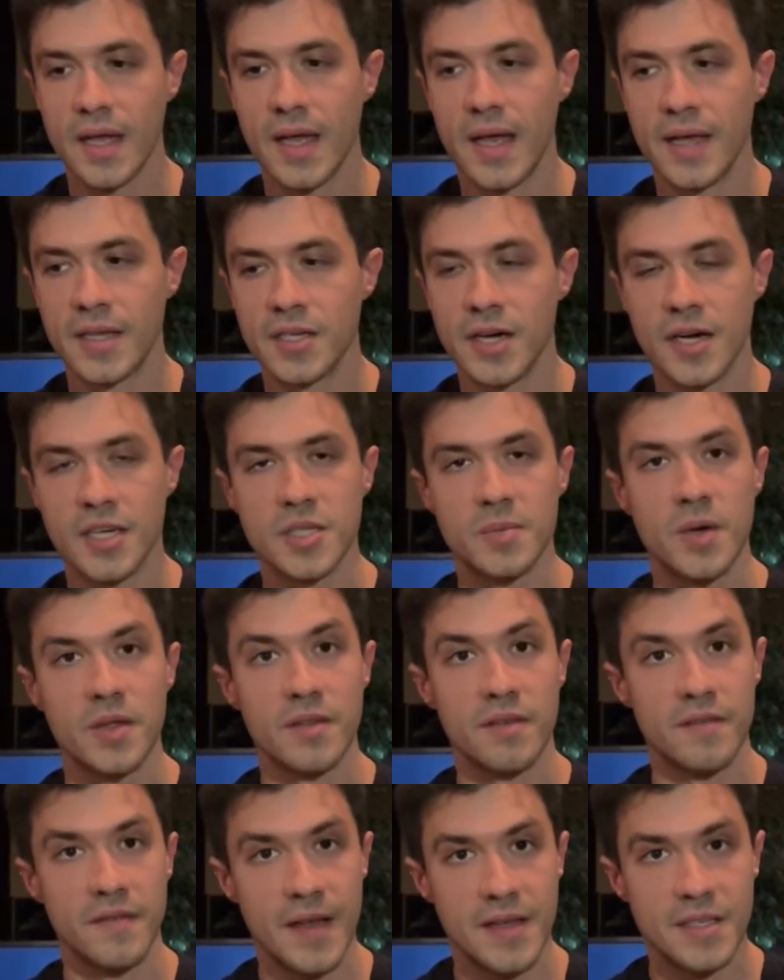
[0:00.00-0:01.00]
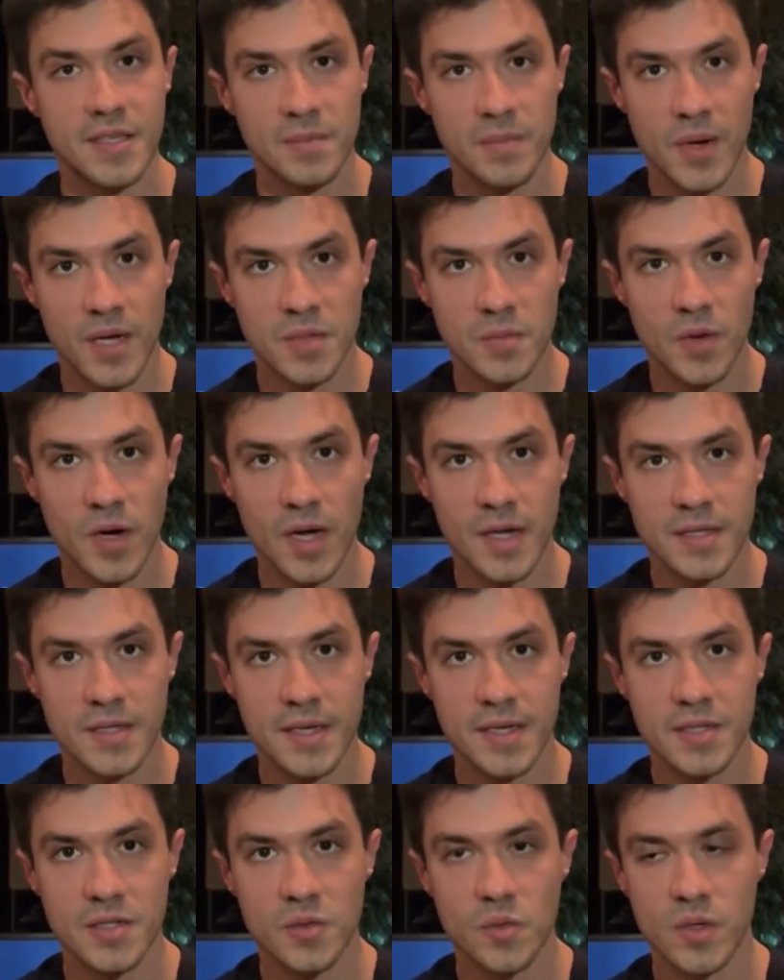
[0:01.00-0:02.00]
It talks about the phantom bus process,